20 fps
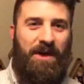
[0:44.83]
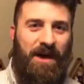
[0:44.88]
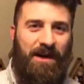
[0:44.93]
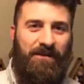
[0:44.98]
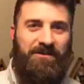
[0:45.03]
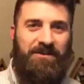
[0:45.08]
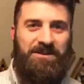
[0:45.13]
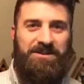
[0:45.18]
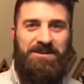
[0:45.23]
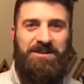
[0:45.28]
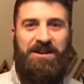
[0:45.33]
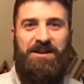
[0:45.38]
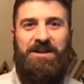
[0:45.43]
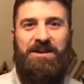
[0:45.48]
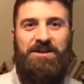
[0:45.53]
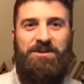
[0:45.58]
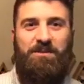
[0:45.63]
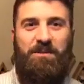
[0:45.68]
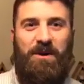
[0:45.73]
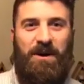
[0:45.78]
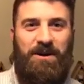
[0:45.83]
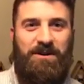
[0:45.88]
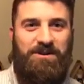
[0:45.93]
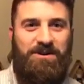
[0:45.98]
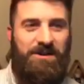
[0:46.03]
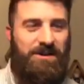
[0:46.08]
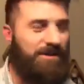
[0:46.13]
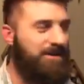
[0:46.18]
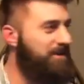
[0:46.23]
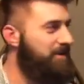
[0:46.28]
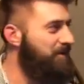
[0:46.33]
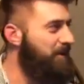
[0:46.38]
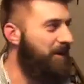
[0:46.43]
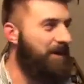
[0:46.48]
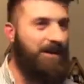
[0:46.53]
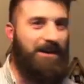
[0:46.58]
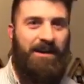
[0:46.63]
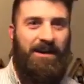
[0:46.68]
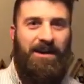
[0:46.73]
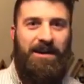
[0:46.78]
Obviously it is March and it's
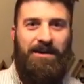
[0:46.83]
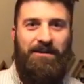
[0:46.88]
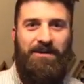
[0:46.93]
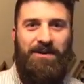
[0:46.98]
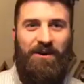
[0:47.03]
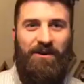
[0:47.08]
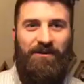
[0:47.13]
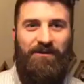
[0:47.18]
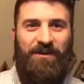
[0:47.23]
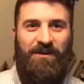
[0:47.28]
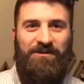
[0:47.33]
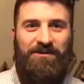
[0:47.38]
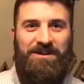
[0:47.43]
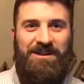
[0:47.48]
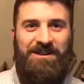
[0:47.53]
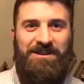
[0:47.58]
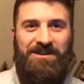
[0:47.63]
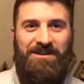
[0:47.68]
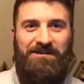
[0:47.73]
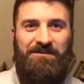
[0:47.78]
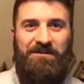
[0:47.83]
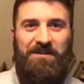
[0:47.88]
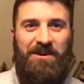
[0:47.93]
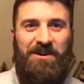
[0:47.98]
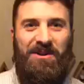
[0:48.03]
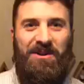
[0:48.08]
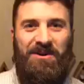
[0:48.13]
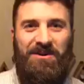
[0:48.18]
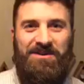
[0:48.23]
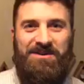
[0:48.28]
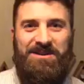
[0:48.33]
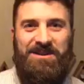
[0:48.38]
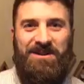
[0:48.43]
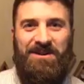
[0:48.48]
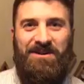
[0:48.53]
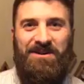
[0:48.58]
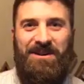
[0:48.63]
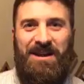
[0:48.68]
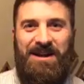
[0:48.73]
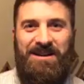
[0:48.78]
been, 15 below
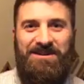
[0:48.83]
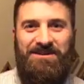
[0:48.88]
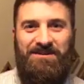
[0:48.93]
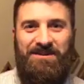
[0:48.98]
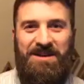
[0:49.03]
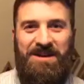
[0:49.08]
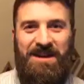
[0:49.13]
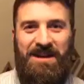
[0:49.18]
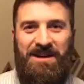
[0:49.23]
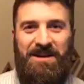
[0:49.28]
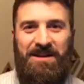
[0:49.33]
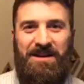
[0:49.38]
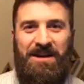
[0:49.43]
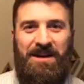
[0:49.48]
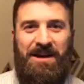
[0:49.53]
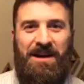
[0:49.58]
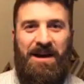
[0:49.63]
zero last weekend